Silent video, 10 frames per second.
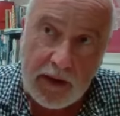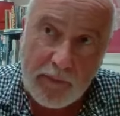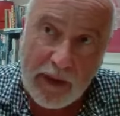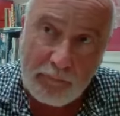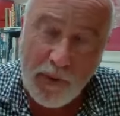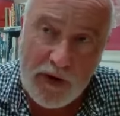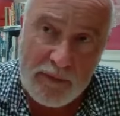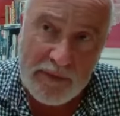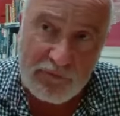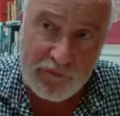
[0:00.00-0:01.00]
Um, a
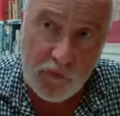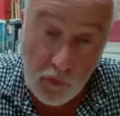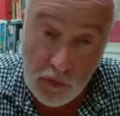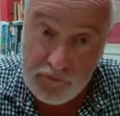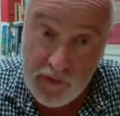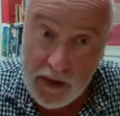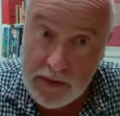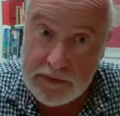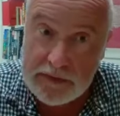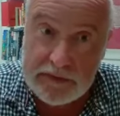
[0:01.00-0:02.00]
parliament for all of
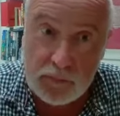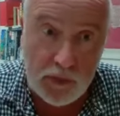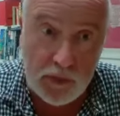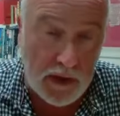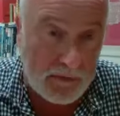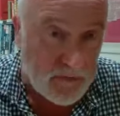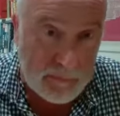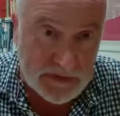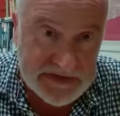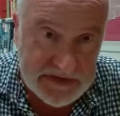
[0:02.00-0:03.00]
Ireland where
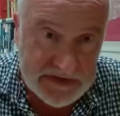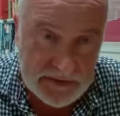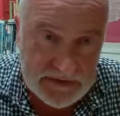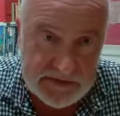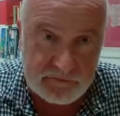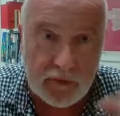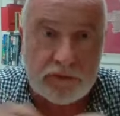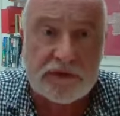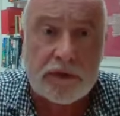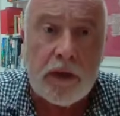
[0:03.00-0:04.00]
everyone has a chance to
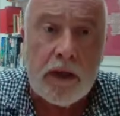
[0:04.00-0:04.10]
vote.